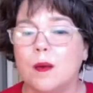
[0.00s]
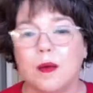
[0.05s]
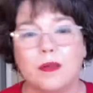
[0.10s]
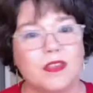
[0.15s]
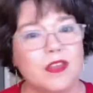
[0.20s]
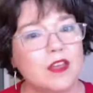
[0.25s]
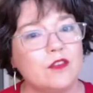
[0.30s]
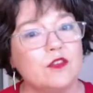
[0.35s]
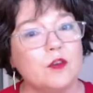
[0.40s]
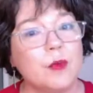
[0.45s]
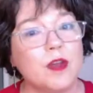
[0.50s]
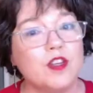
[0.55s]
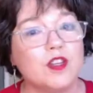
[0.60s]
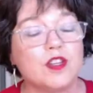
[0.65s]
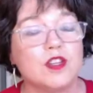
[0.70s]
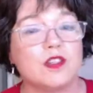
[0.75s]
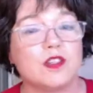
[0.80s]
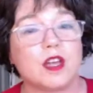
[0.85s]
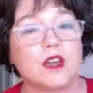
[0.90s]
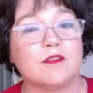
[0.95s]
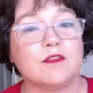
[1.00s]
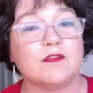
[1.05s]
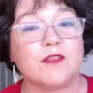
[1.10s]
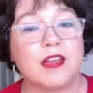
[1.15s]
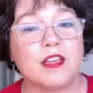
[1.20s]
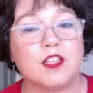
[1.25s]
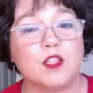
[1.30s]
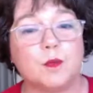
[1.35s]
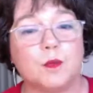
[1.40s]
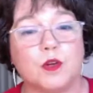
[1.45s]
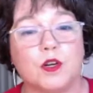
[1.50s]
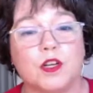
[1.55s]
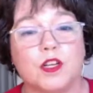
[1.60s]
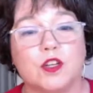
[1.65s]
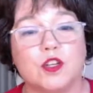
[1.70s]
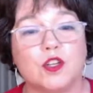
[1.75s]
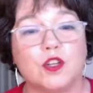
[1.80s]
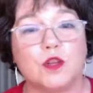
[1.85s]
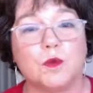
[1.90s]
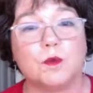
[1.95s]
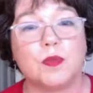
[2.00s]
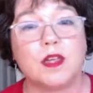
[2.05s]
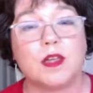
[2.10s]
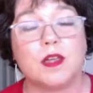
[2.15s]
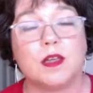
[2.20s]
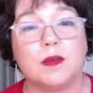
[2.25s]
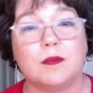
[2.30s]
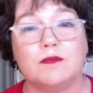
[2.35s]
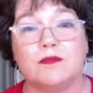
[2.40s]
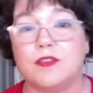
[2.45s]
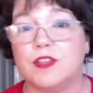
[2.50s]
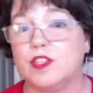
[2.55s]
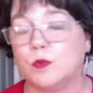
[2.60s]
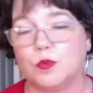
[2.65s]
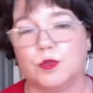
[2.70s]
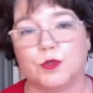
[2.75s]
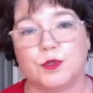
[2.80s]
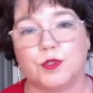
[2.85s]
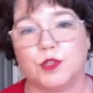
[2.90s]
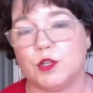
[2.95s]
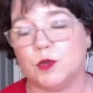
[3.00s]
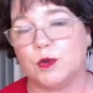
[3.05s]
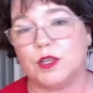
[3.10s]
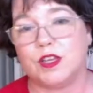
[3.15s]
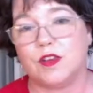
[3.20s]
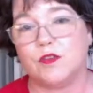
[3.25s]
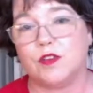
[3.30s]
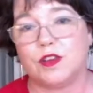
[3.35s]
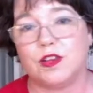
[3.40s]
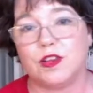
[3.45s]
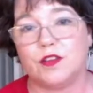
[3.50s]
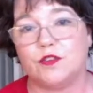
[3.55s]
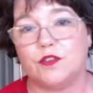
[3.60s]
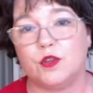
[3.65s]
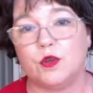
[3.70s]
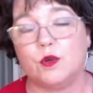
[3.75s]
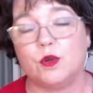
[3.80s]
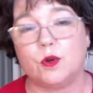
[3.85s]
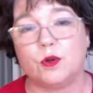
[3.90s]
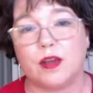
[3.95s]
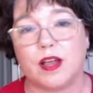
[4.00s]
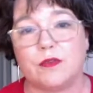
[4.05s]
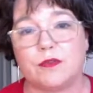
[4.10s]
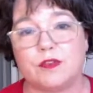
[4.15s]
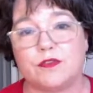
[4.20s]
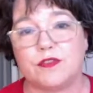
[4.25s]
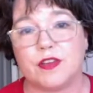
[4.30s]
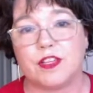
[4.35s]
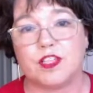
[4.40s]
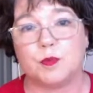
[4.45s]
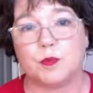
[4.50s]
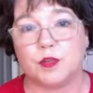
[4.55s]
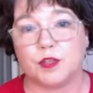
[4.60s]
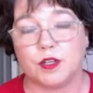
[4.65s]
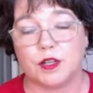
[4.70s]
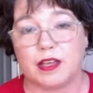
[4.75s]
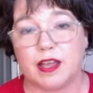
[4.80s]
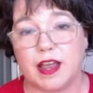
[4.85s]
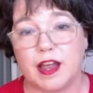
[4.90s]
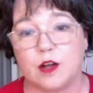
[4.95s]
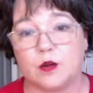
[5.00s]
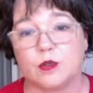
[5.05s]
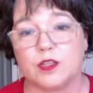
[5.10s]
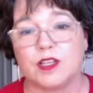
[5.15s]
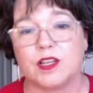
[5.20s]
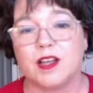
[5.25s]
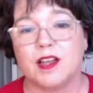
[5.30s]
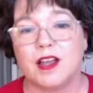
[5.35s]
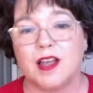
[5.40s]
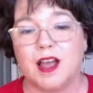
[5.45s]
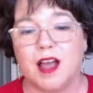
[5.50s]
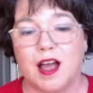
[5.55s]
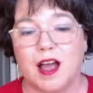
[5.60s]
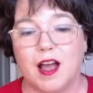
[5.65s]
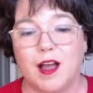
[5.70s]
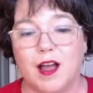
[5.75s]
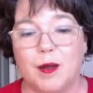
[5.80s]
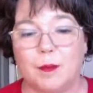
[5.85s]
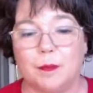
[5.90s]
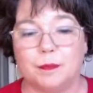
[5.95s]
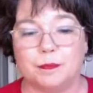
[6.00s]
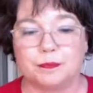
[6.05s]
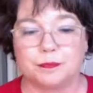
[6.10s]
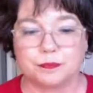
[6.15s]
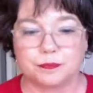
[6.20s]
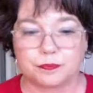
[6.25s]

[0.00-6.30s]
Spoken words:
The information is on Facebook. It should be visible to you even if you don't have a Facebook account. And